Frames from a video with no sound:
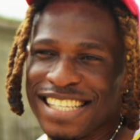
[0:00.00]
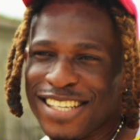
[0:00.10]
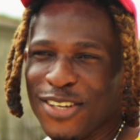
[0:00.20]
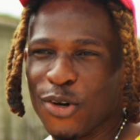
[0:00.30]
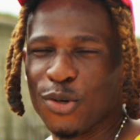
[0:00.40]

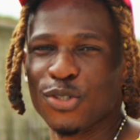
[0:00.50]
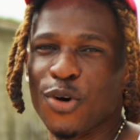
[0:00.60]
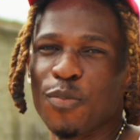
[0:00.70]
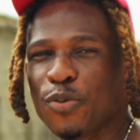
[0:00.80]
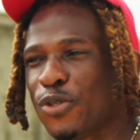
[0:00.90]
You know,
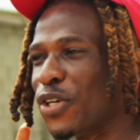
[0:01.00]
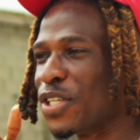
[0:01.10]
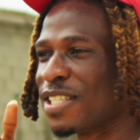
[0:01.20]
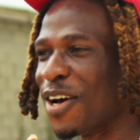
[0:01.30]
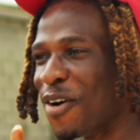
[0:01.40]
don't put
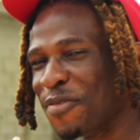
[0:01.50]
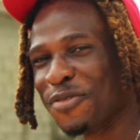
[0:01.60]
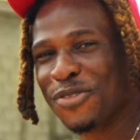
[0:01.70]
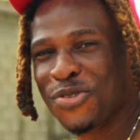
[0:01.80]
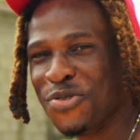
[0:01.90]
yourself
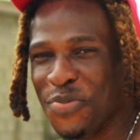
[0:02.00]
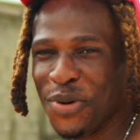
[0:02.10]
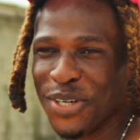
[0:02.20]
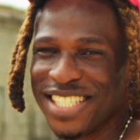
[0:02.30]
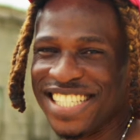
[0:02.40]
too
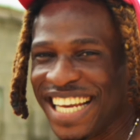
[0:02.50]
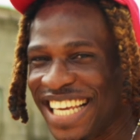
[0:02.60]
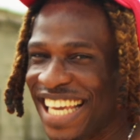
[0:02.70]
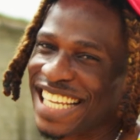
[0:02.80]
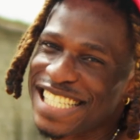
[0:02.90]
much.
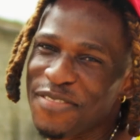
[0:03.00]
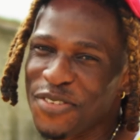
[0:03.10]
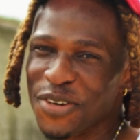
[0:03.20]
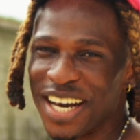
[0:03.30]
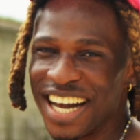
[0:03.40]
Delegate if
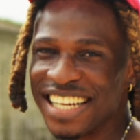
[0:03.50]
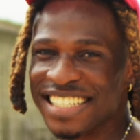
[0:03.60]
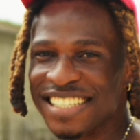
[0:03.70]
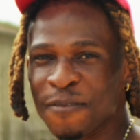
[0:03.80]
you can.